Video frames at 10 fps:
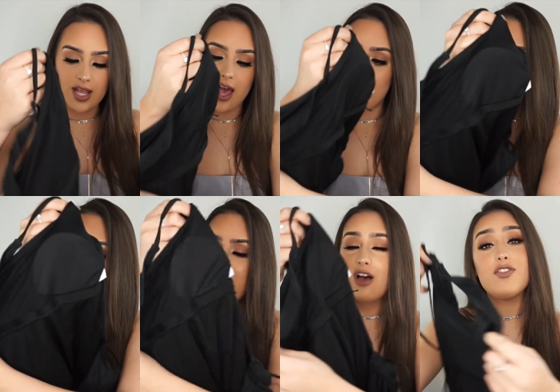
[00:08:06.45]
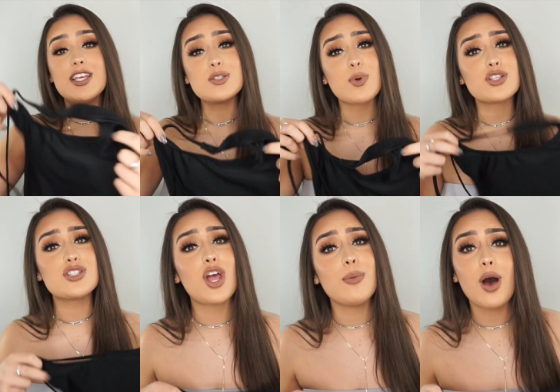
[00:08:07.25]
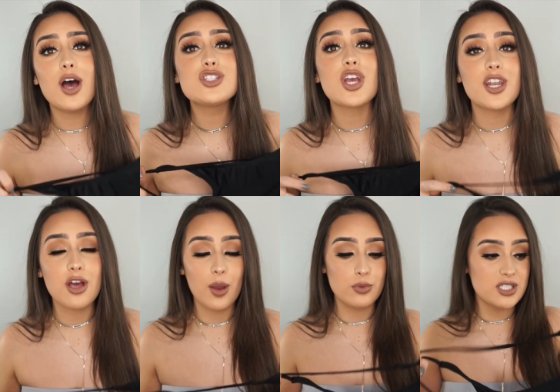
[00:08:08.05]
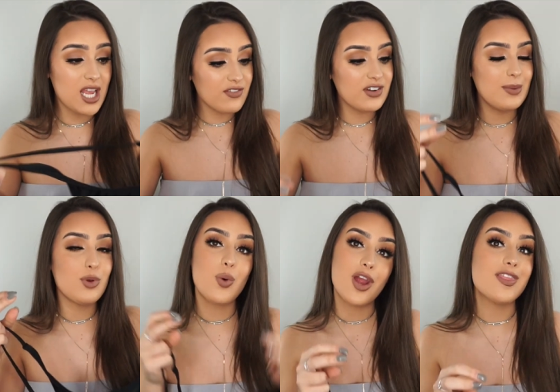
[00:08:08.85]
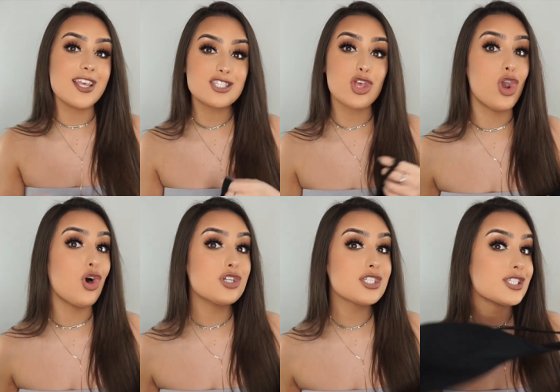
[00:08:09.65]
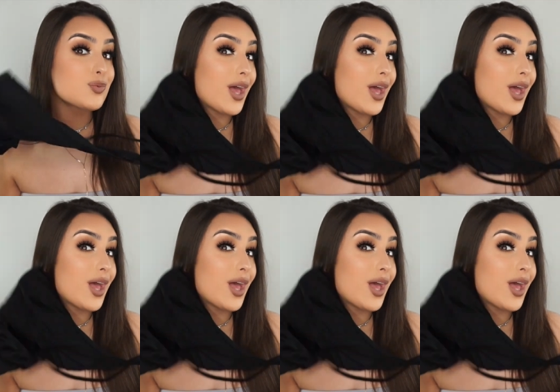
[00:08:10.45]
yeah I love this one so much and I would definitely be wearing this a lot as